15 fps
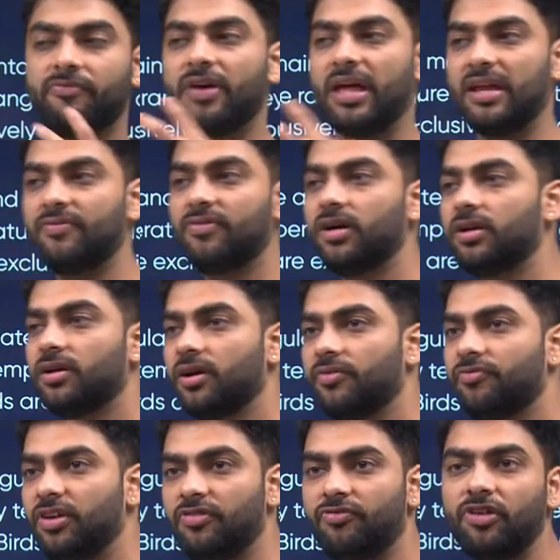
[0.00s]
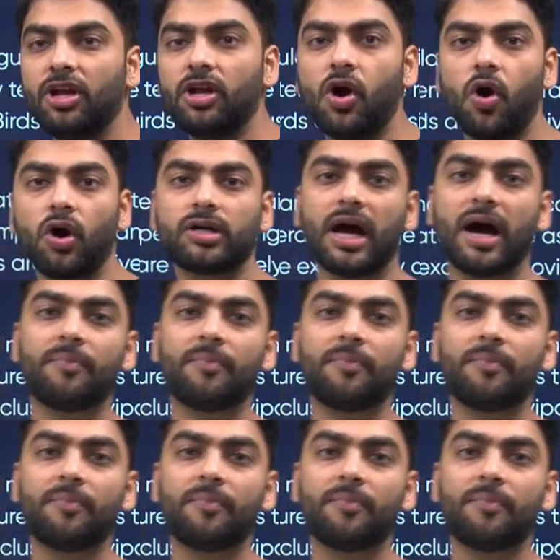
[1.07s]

Whenever we feel hot,